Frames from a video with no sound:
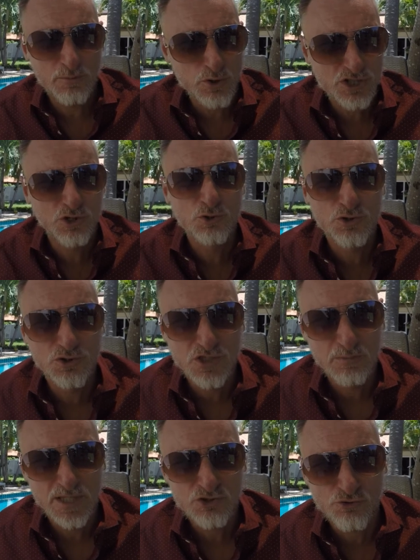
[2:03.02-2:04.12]
it was too good
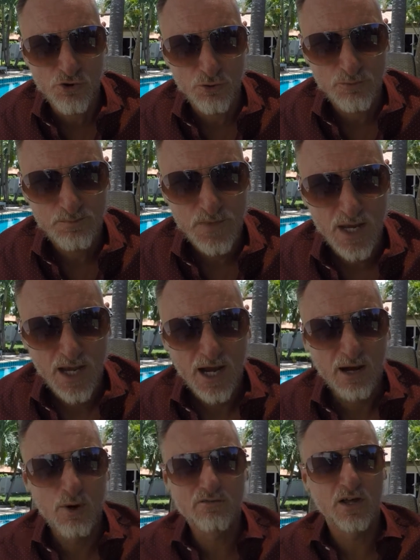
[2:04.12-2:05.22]
to be true.
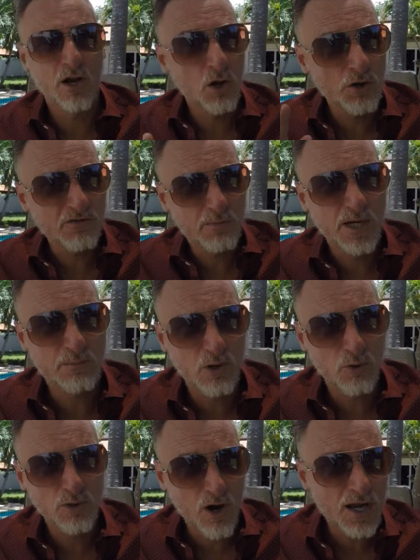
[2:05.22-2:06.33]
However, a lot of
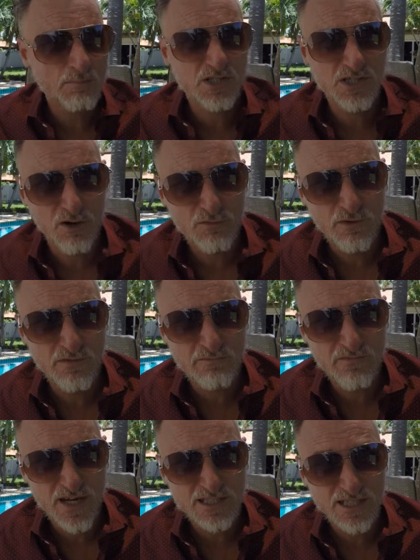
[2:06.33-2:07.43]
people, like myself, have
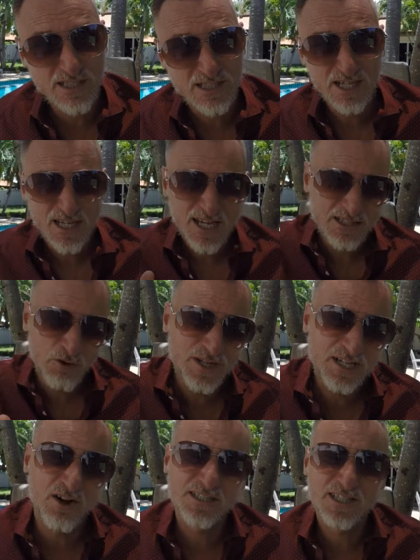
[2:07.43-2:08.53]
invested. It's only
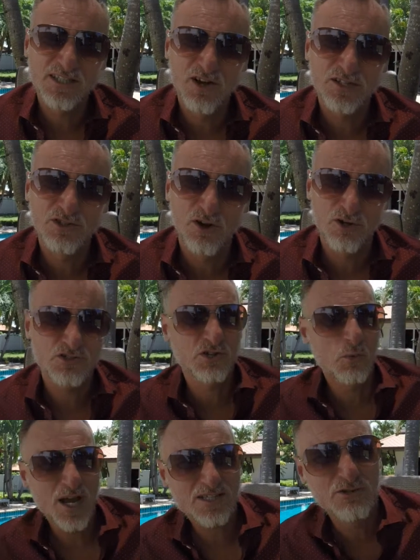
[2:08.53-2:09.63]
$99, so
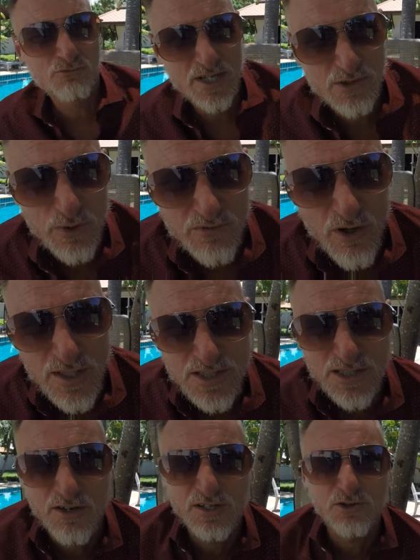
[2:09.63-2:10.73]
where's the risk with
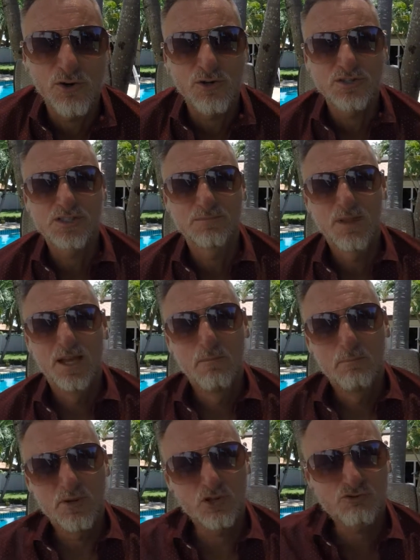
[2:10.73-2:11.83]
$99?
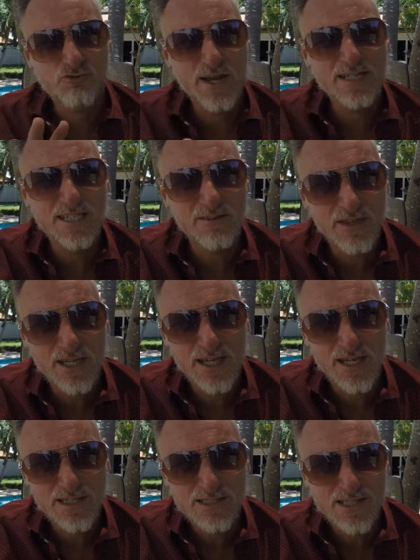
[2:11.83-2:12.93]
But the crazy thing
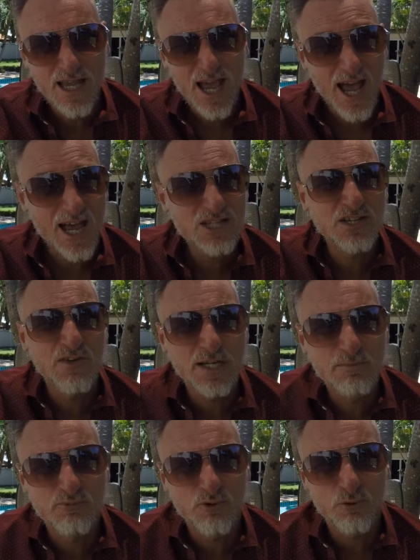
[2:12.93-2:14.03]
is, as of
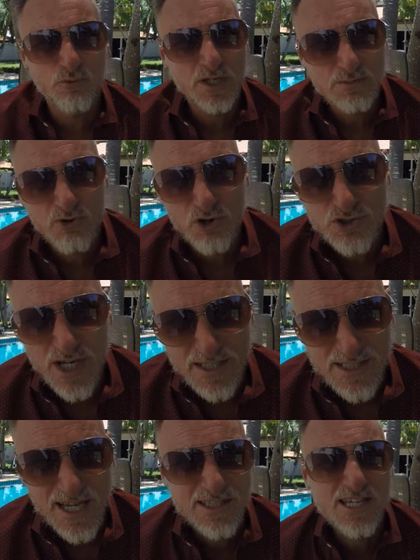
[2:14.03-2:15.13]
April, this
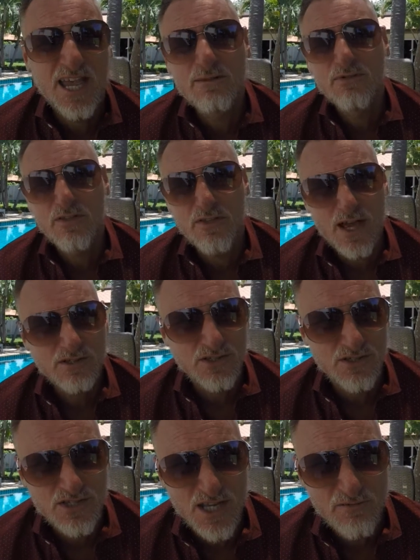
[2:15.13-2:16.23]
project had
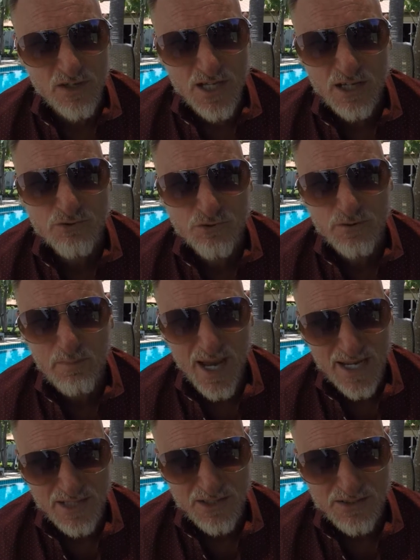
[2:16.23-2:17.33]
10,700
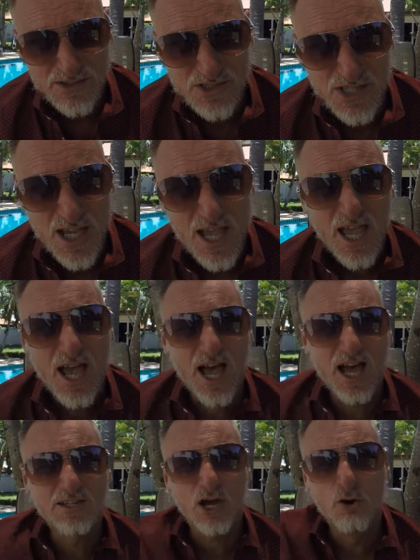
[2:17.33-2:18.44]
backers
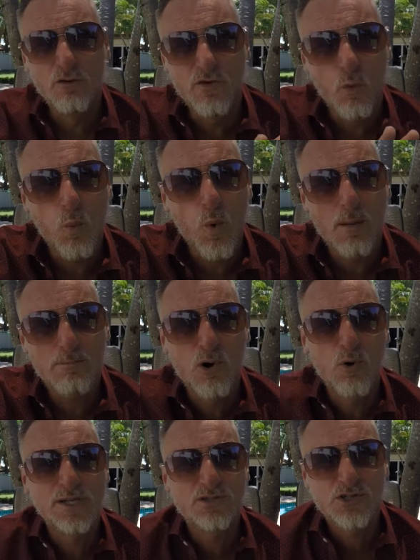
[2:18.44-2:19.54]
and over
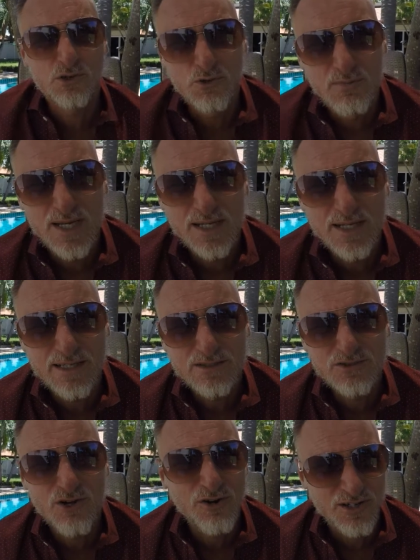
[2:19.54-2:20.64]
$1.2
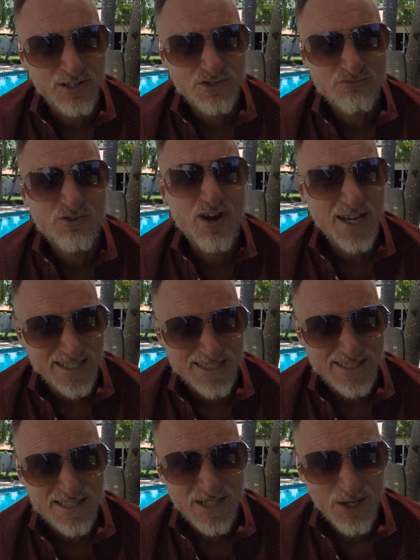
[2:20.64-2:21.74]
million
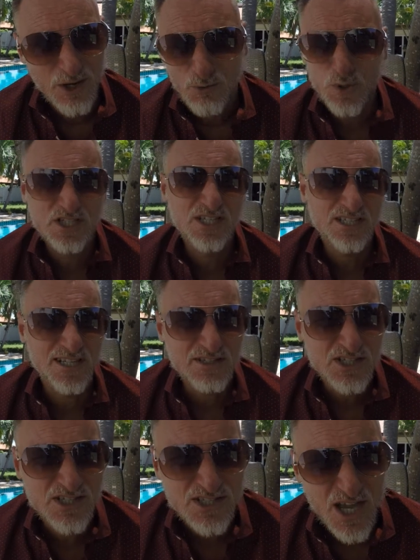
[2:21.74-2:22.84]
raised, which is an
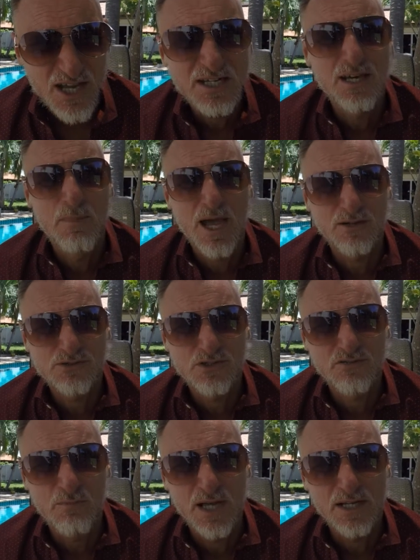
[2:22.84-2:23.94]
insane amount
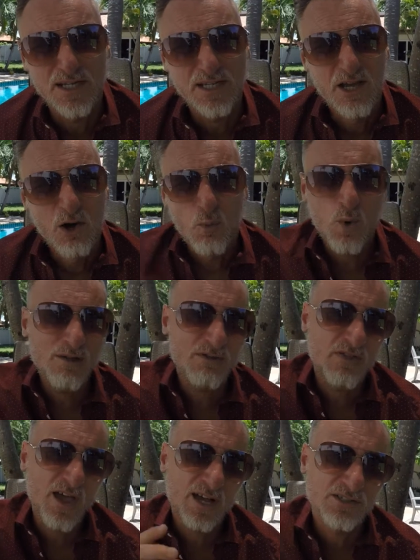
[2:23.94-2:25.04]
of money,
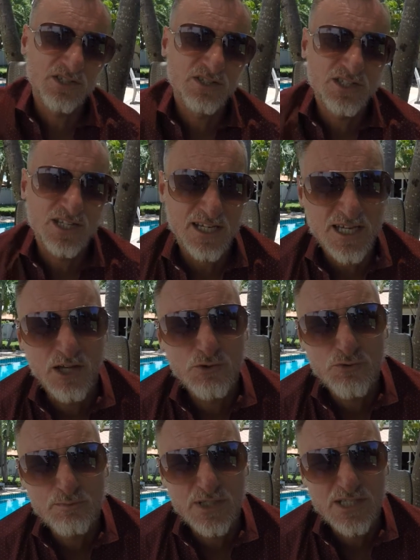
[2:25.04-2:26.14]

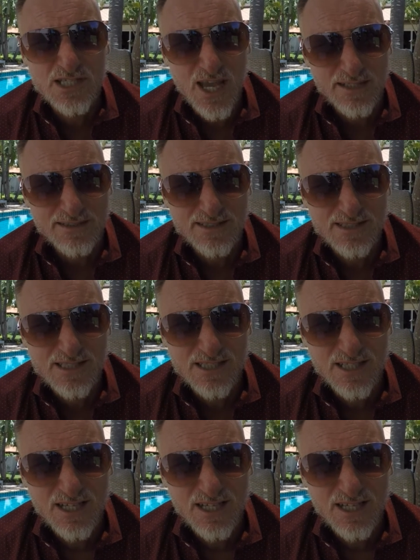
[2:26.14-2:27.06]
1,600%